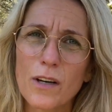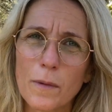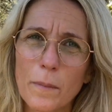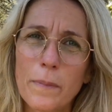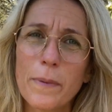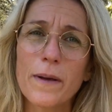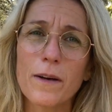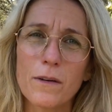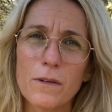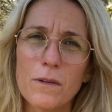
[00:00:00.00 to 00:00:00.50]

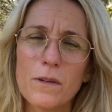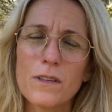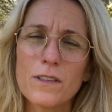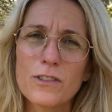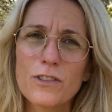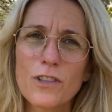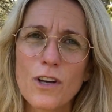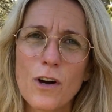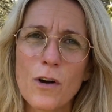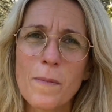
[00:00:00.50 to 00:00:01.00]
bill.
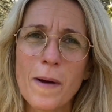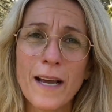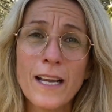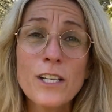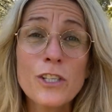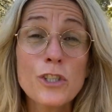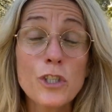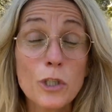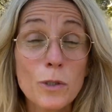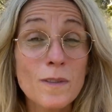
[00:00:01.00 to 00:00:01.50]
So my
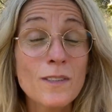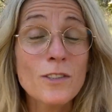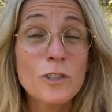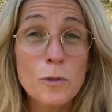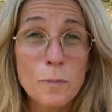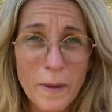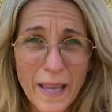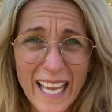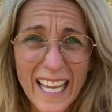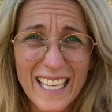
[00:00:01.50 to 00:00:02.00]
insurance
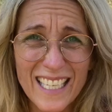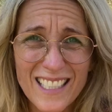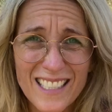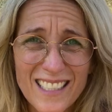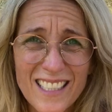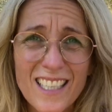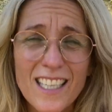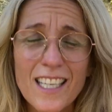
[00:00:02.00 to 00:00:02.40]
paid.